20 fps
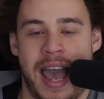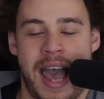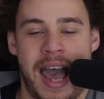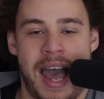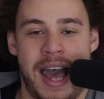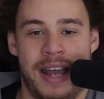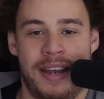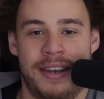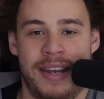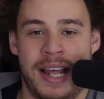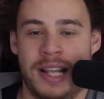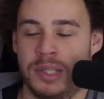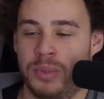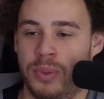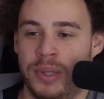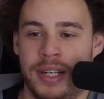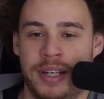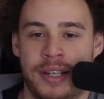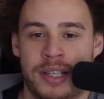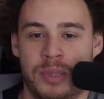And that's
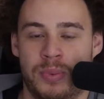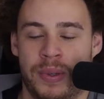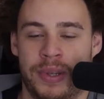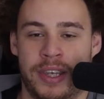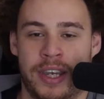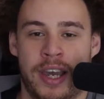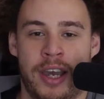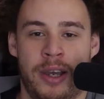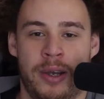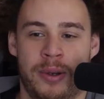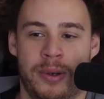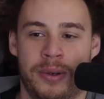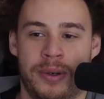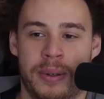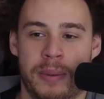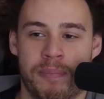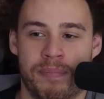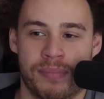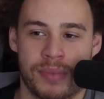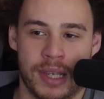what it does with code.
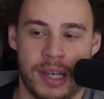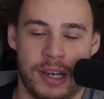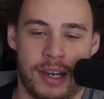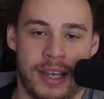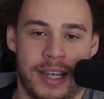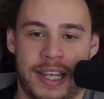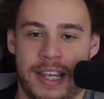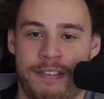Like,